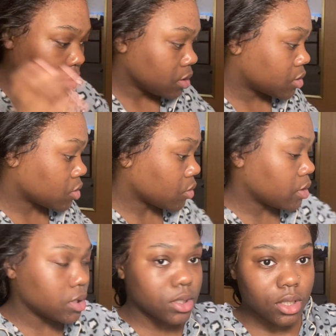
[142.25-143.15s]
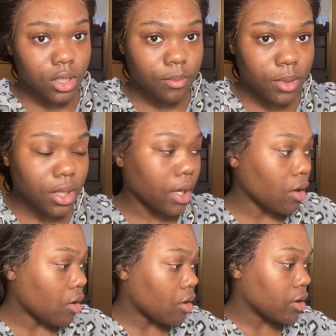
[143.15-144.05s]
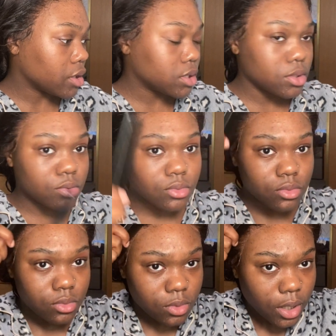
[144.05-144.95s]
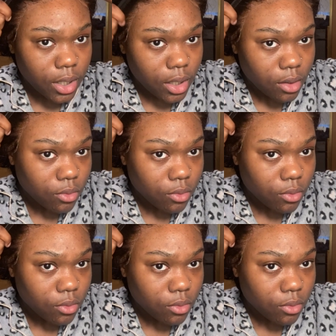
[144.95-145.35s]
so this is gonna be like hard to like